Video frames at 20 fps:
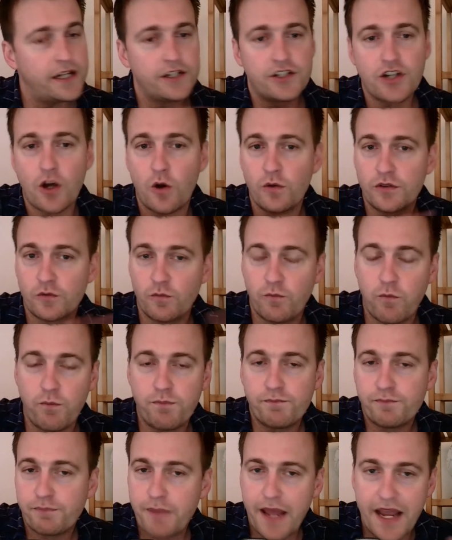don't
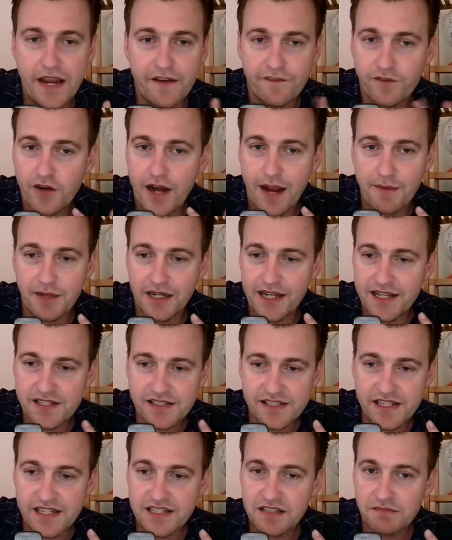pay for MLS
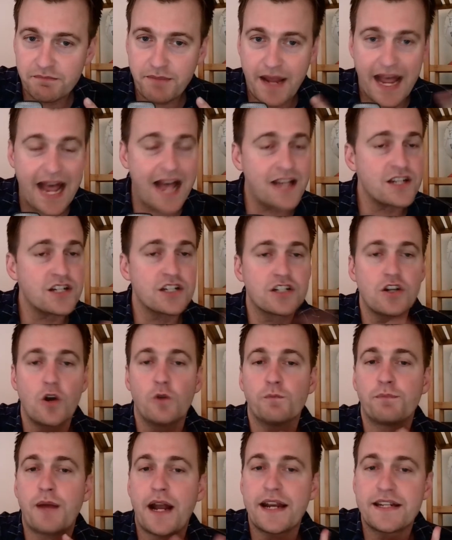season pass,
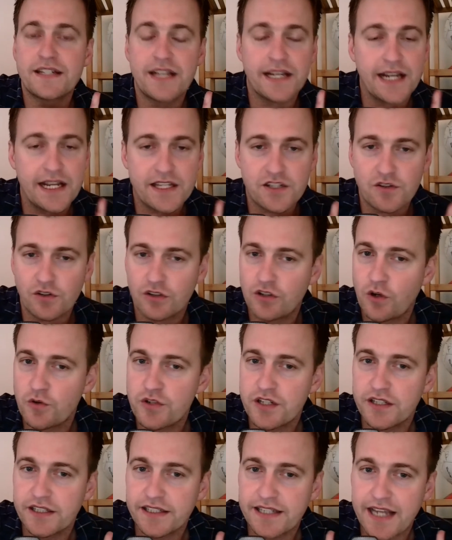don't buy tickets or go
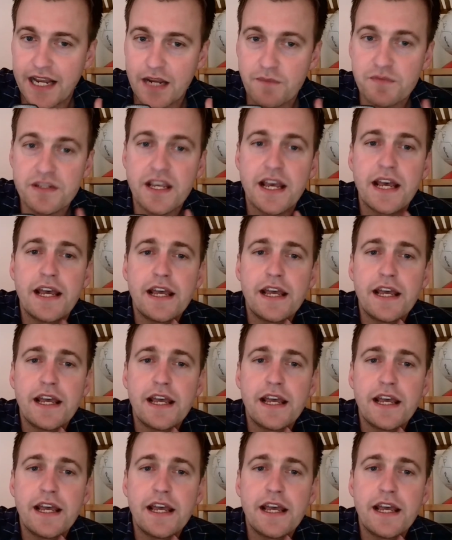to the games.